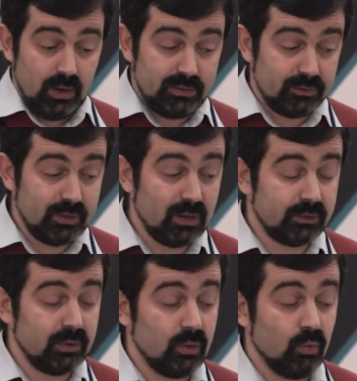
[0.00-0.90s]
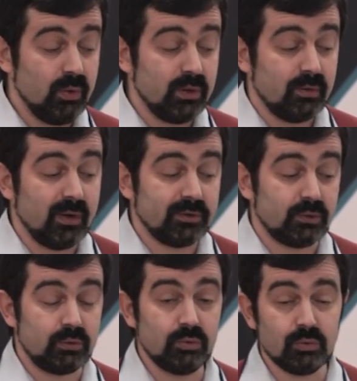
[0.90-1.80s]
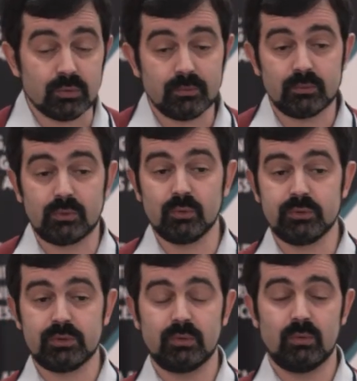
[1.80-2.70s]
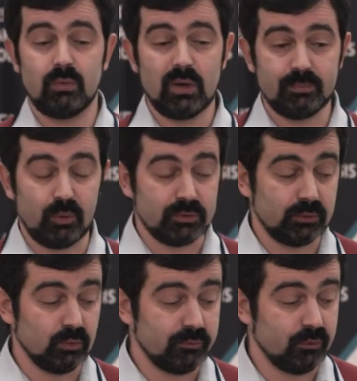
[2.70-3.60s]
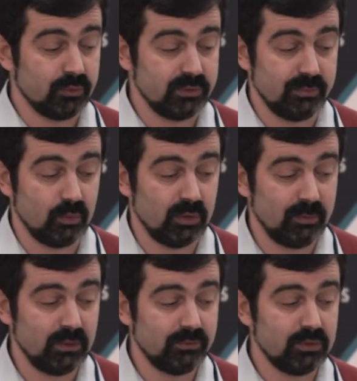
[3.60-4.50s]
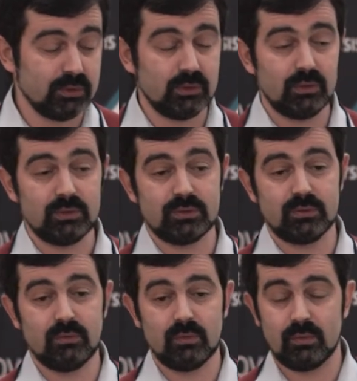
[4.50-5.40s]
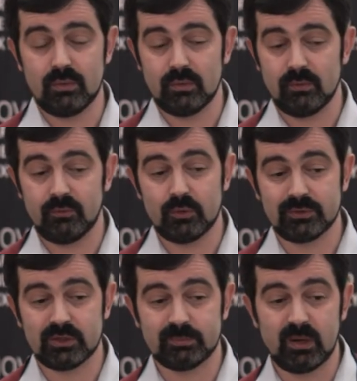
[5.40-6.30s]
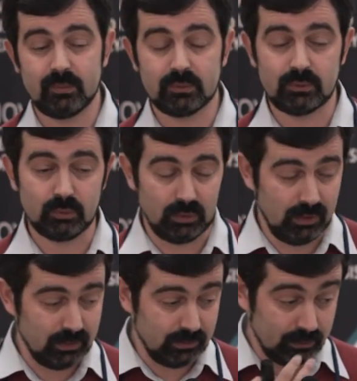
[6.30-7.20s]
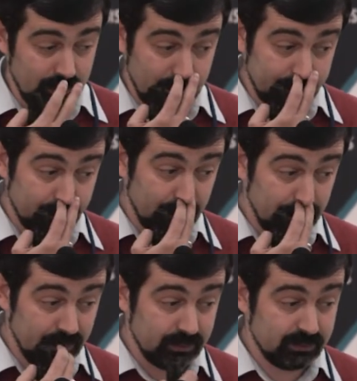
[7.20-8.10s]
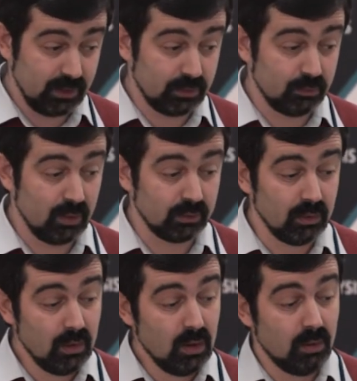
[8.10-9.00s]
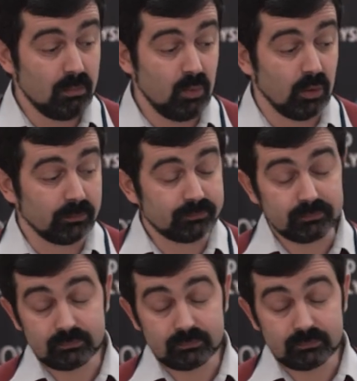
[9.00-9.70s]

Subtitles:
As a result, we created two tools. One important tool for C program language, it's first experiment tool, and second one more